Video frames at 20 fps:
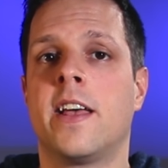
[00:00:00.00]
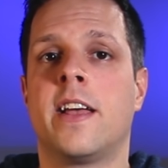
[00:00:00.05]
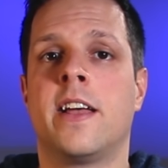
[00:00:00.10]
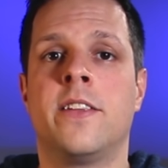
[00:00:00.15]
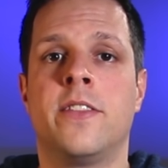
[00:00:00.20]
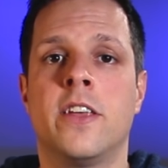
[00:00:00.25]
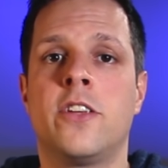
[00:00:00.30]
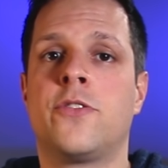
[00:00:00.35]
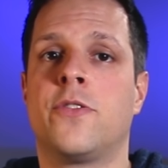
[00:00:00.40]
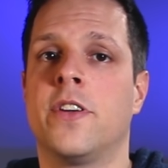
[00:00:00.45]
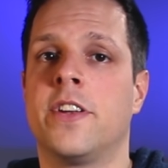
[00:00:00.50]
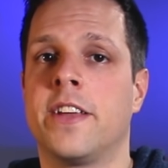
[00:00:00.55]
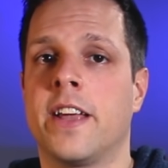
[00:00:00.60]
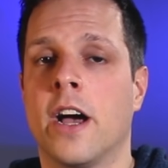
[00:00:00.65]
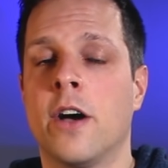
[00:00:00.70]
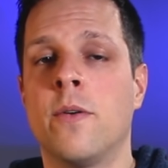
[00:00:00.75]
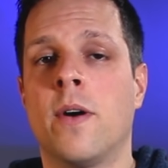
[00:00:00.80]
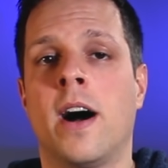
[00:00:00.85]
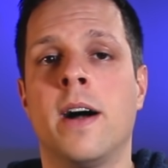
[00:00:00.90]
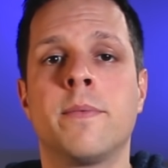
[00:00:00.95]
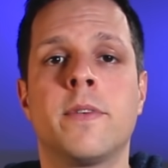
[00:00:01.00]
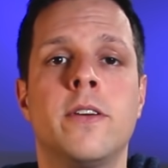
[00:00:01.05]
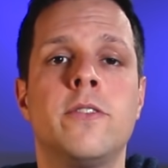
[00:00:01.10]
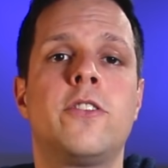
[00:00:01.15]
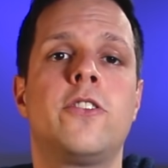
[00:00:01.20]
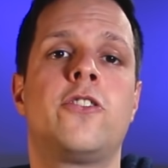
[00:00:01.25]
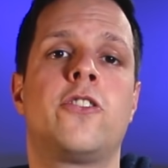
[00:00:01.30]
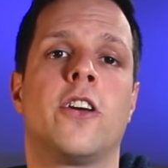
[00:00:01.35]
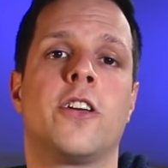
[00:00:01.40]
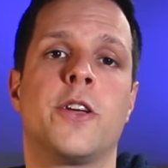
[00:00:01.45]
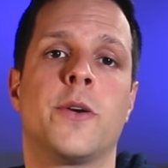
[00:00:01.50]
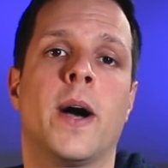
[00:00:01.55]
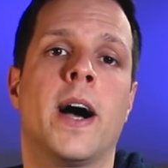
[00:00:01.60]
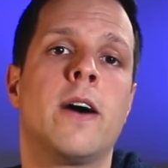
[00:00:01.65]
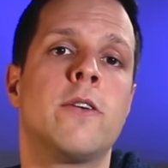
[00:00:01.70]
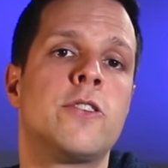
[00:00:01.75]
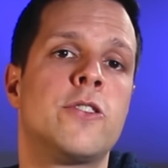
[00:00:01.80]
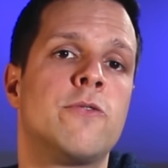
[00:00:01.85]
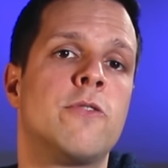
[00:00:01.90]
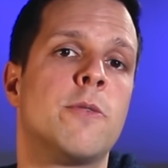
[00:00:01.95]
In this video, I'm going to show you
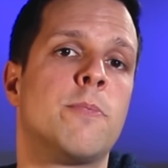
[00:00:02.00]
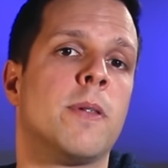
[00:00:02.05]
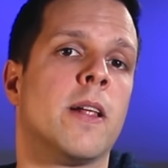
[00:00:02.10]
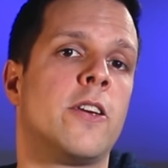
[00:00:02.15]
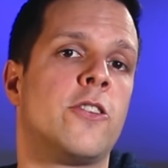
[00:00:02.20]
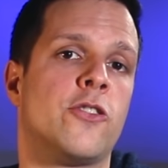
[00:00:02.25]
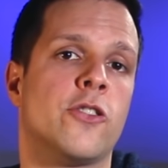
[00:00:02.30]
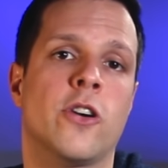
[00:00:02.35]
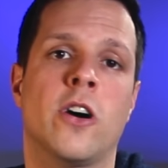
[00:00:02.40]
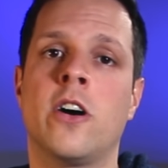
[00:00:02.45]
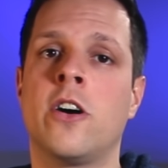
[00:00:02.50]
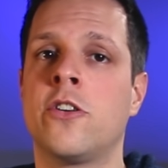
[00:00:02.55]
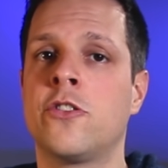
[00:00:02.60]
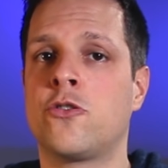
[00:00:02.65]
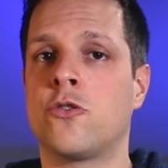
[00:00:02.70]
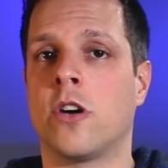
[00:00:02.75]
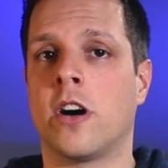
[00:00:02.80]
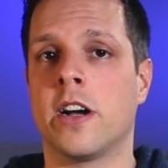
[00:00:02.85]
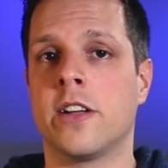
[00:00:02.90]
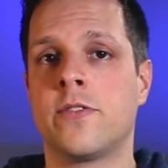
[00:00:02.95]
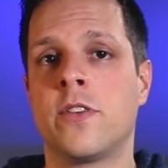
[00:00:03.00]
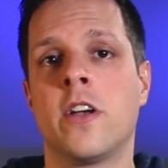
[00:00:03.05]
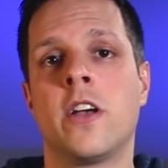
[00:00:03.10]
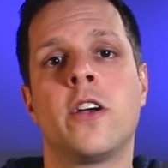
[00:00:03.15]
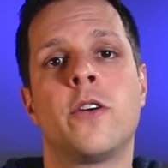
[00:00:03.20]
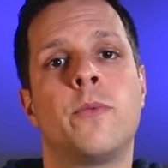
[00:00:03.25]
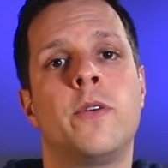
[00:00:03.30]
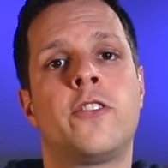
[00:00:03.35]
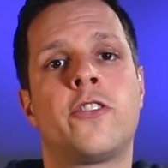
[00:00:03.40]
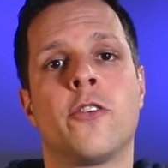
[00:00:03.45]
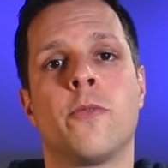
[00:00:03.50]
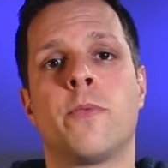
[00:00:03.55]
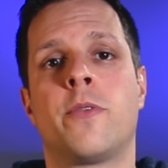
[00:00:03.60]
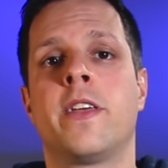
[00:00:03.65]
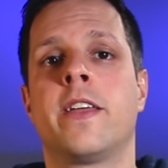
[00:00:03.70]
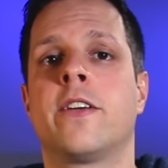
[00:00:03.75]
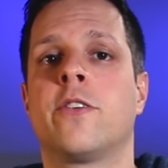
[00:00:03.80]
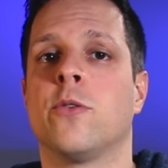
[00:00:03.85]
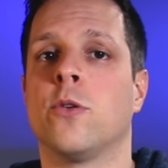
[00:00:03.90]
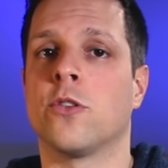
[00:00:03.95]
how to replace your hard drive with
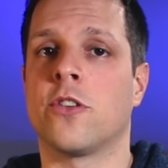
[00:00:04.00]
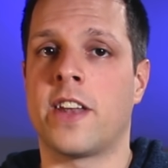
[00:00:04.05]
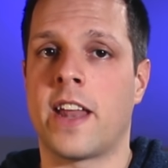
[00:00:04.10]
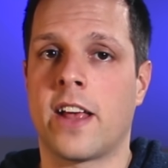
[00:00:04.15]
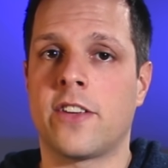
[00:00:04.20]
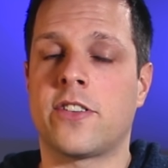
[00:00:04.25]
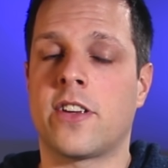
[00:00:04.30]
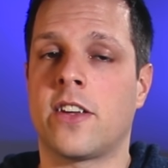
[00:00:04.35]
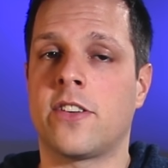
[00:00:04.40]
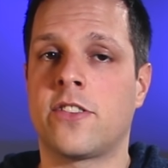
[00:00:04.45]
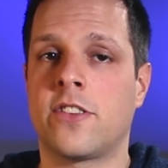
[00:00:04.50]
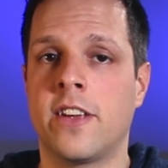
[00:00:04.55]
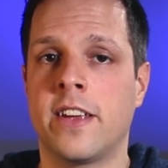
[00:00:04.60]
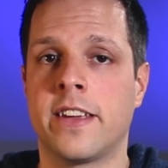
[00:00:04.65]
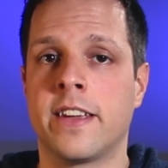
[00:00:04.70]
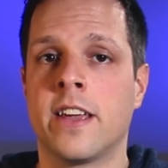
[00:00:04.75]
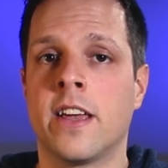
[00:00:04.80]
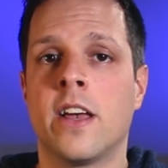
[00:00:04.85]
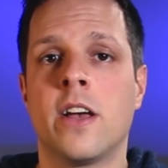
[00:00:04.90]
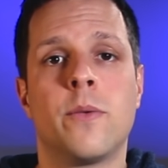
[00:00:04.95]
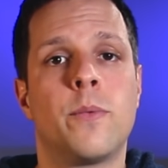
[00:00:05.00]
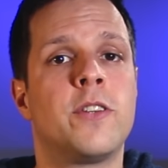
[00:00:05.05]
something called an SSD,